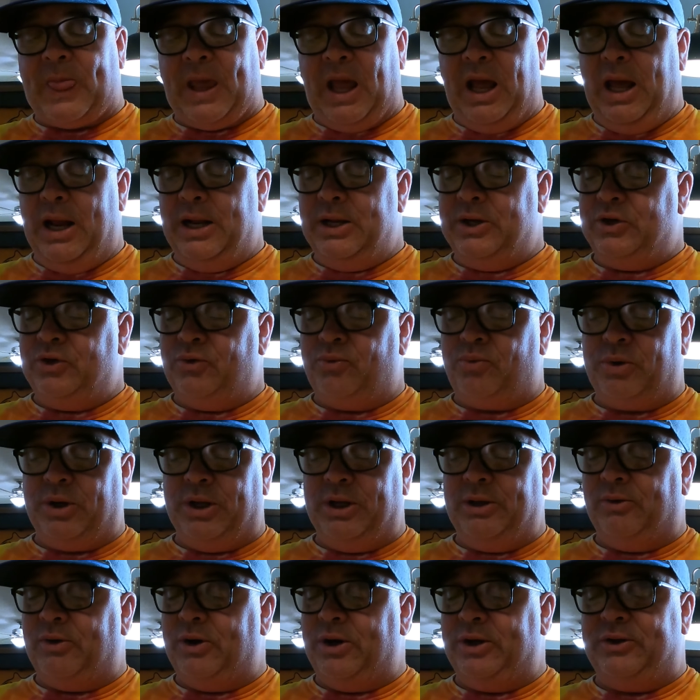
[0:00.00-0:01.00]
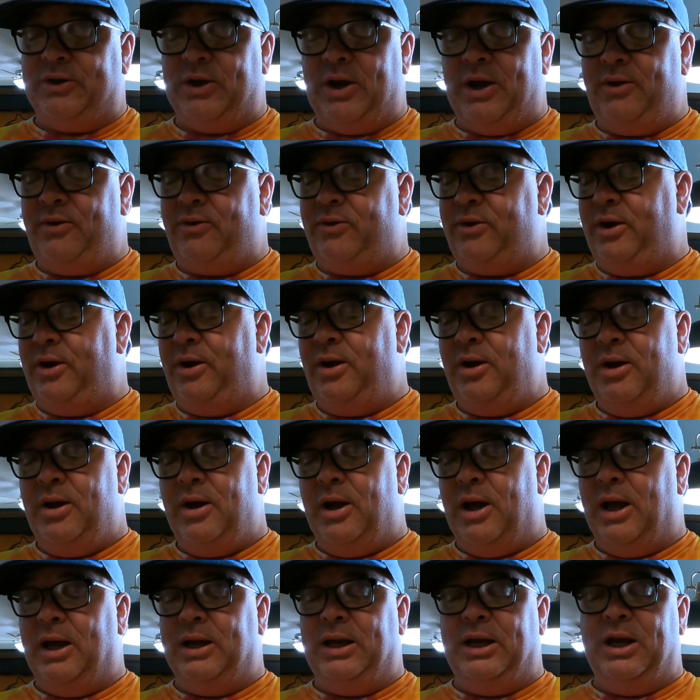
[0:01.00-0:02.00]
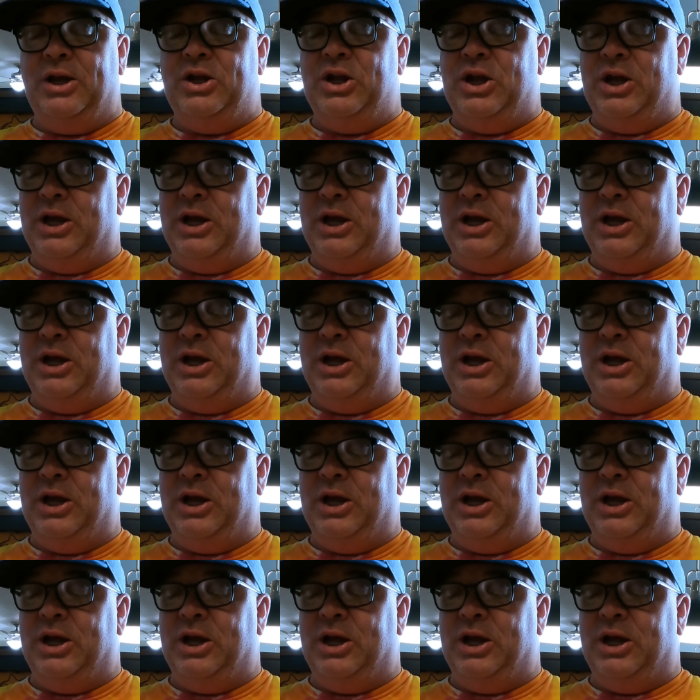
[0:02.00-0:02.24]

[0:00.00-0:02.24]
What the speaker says: And it's just really, really tasty. Again,